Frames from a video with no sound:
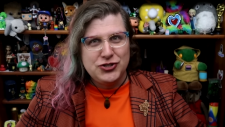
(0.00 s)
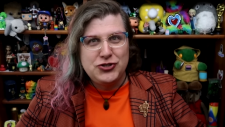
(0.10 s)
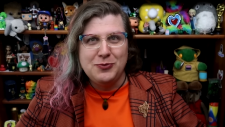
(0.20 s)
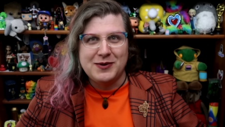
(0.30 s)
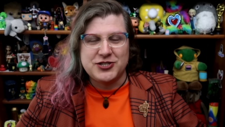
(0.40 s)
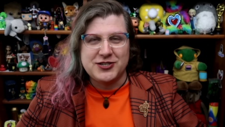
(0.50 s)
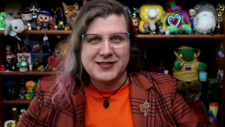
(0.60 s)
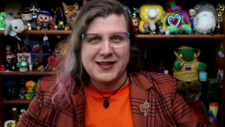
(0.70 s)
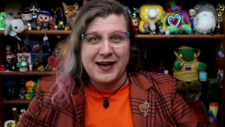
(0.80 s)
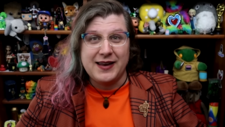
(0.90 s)
too much
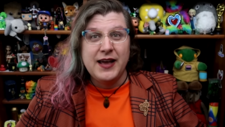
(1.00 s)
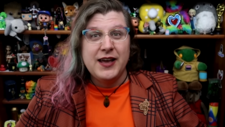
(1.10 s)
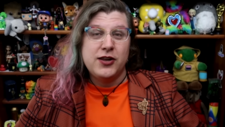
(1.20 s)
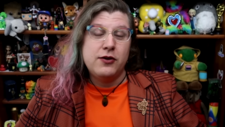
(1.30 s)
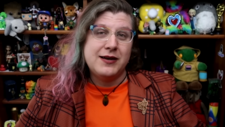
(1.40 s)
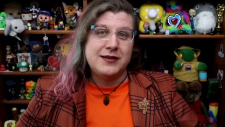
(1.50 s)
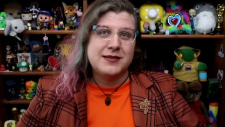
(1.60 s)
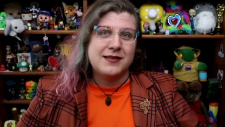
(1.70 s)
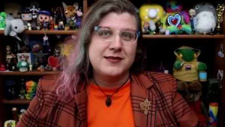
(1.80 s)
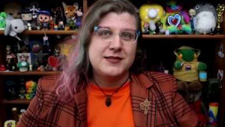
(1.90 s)
into that. You know what else
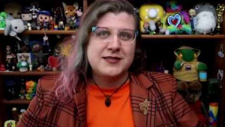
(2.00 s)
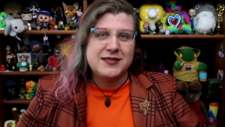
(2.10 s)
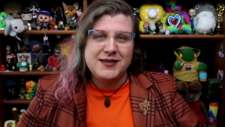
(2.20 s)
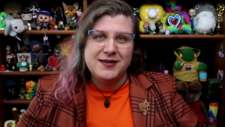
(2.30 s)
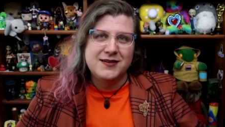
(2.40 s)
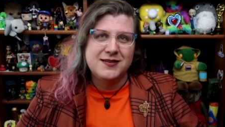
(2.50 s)
I'd like to see?